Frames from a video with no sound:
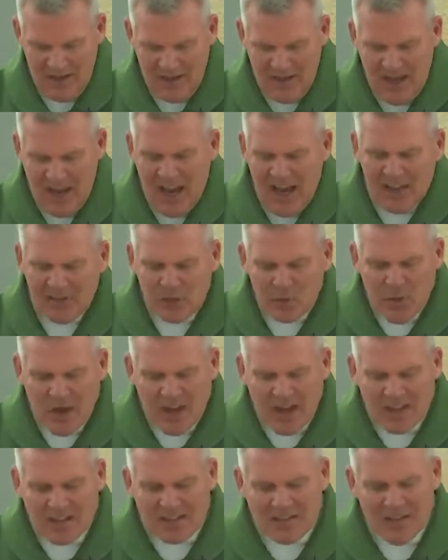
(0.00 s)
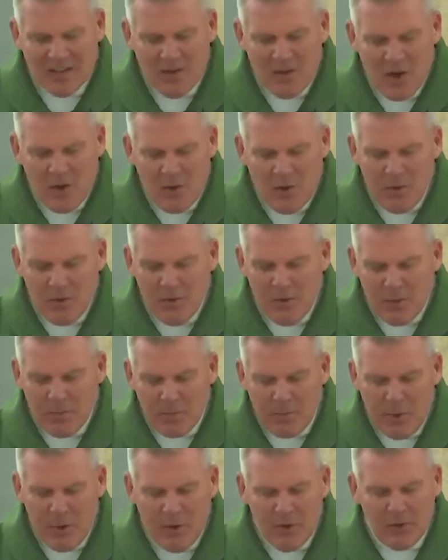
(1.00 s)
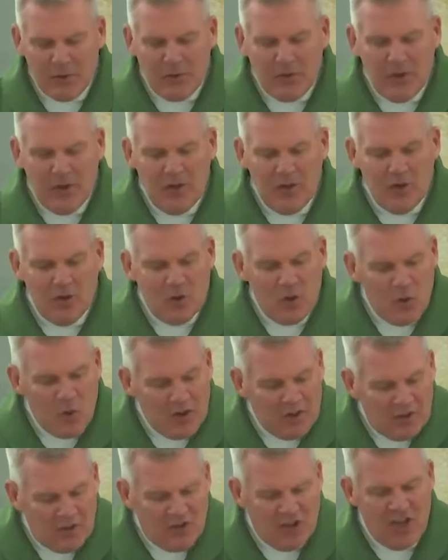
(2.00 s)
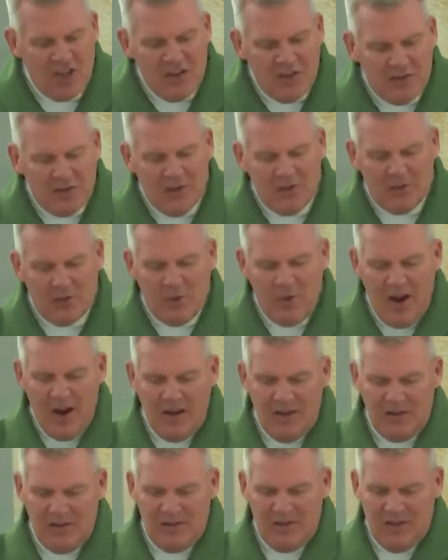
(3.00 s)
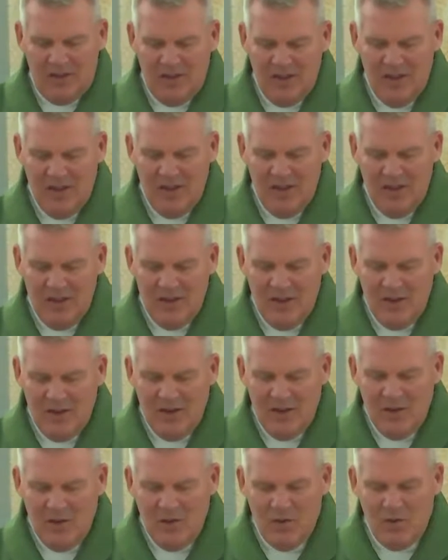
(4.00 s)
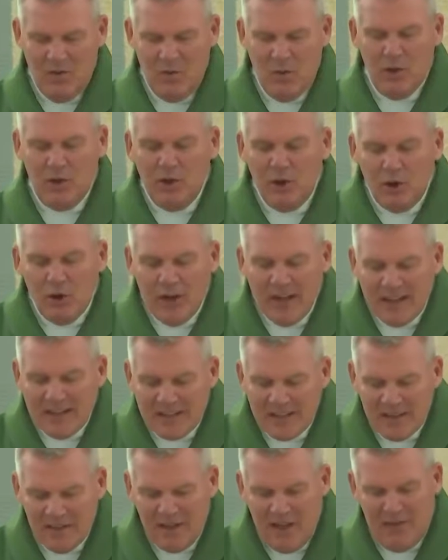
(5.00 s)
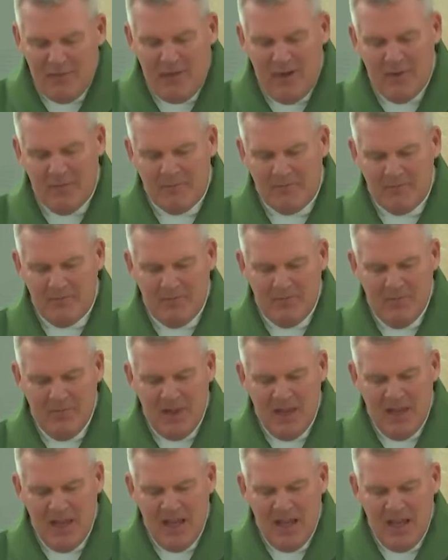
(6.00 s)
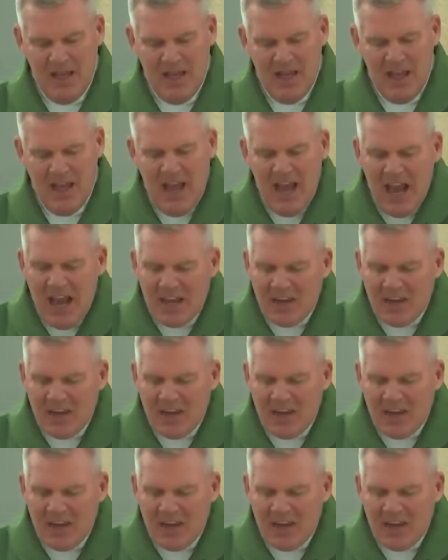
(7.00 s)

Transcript: As we get to know the person who is Jesus Christ, we're learning to love him and